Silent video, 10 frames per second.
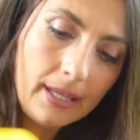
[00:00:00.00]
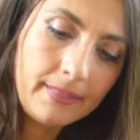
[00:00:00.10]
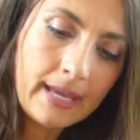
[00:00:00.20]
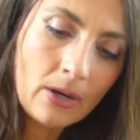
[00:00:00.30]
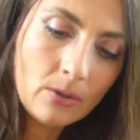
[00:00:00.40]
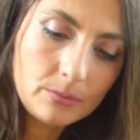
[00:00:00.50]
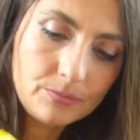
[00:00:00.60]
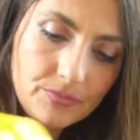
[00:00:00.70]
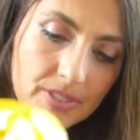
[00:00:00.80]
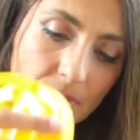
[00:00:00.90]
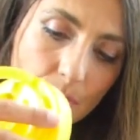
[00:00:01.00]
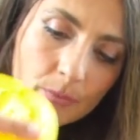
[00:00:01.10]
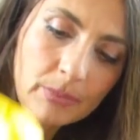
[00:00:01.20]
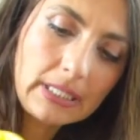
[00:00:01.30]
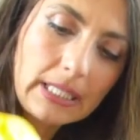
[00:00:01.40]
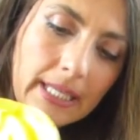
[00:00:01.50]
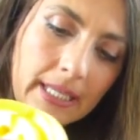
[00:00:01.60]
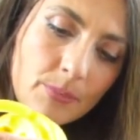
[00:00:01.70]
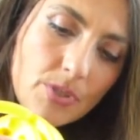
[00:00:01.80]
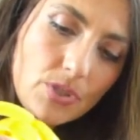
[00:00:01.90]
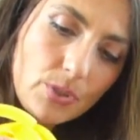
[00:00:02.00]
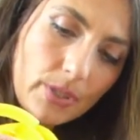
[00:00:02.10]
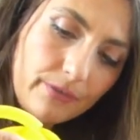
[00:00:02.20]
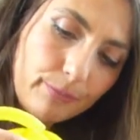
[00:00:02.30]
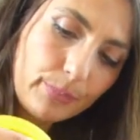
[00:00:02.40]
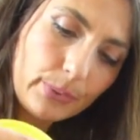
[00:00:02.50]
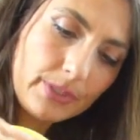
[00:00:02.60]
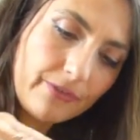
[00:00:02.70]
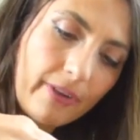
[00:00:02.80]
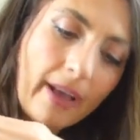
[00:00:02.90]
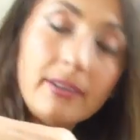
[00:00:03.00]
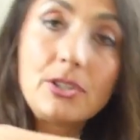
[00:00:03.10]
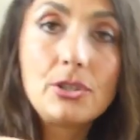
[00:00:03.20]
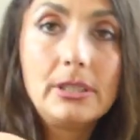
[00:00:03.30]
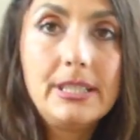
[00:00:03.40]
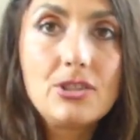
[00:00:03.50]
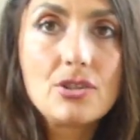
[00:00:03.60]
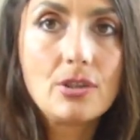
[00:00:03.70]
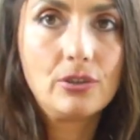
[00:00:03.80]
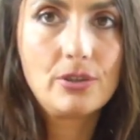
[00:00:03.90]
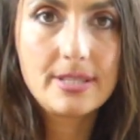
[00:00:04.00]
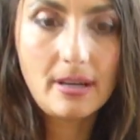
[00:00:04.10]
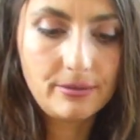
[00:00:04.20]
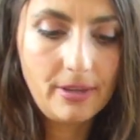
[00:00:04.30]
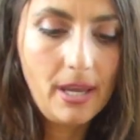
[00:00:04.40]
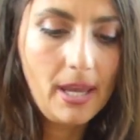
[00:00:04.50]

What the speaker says: Now, this woman claims to have put 500 leeches on herself.